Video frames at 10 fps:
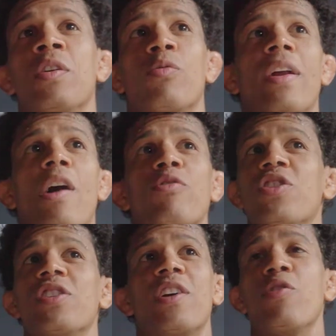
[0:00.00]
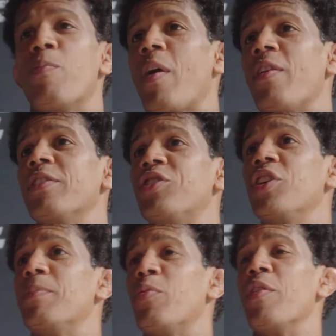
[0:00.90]
Right now it's just a new
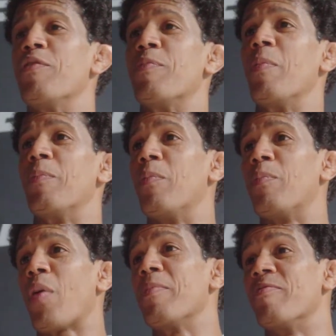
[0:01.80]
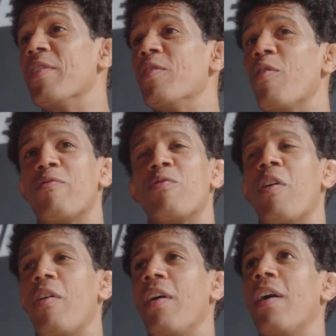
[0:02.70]
partnership with Prime Video.
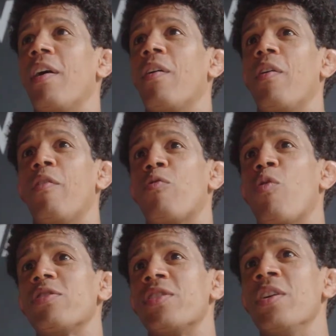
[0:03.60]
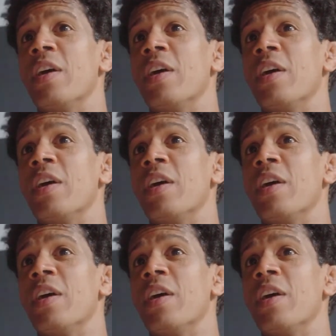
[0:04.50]
uh, of course.